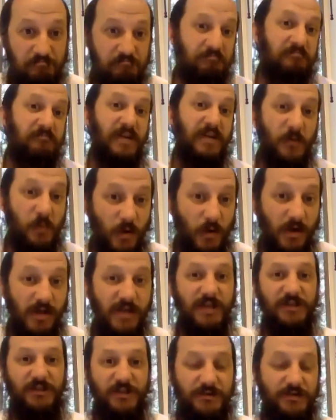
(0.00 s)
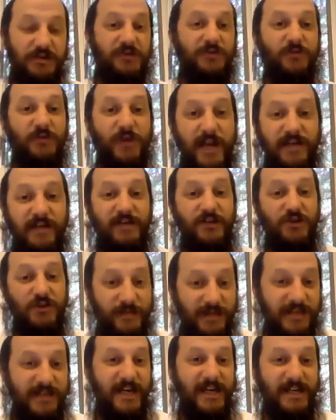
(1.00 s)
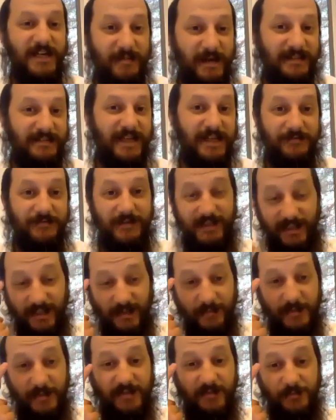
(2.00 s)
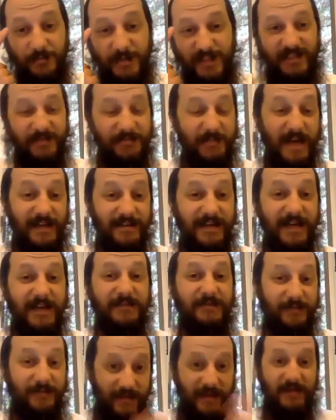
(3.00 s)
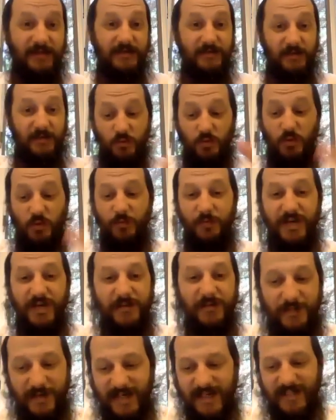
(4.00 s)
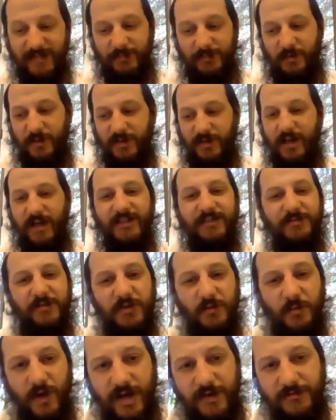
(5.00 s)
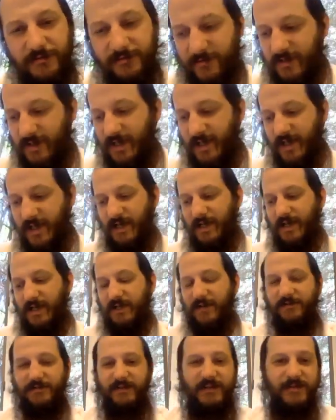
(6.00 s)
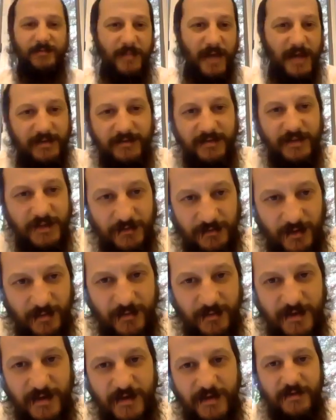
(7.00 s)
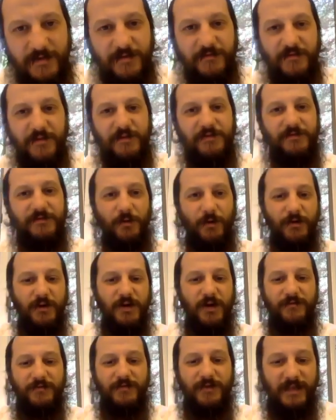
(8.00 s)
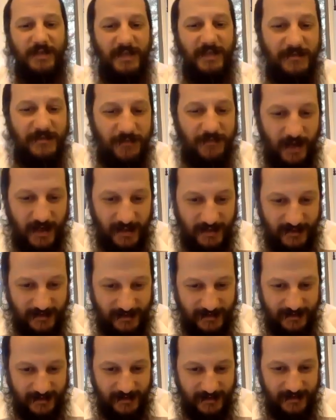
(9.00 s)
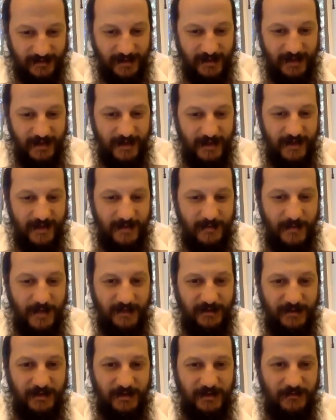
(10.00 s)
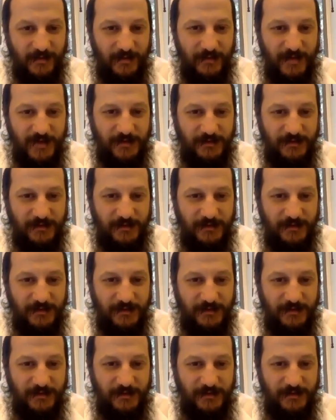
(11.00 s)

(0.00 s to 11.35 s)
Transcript: be willing to degrade and humiliate myself a little bit to be spat at so that it will bring peace between husband and wife? You see the message from the story of the Levites. The message from this